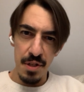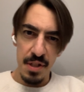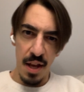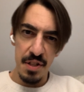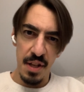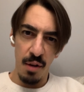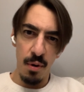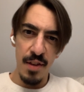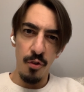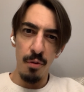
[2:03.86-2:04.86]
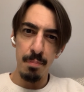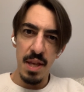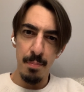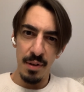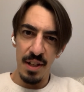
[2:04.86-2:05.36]
testing, where you've got
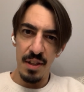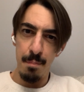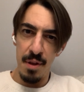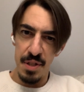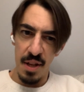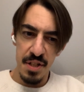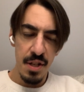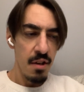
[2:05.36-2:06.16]
people in the business